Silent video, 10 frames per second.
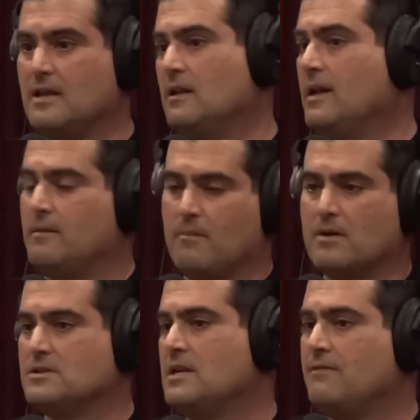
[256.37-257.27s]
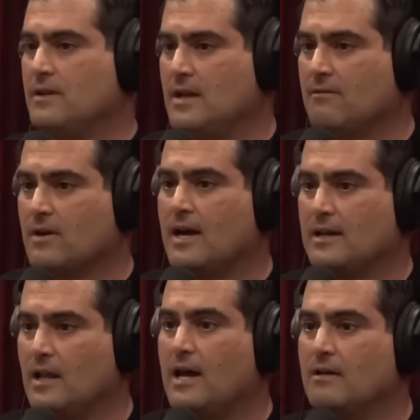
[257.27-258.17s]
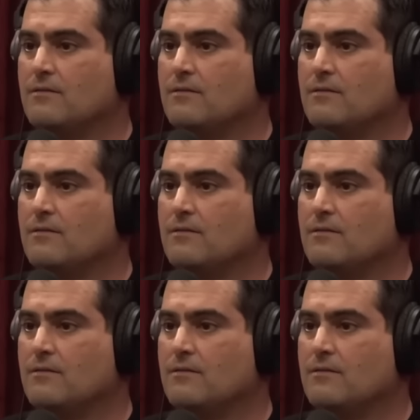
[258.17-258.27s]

that like Mars definitely never had life.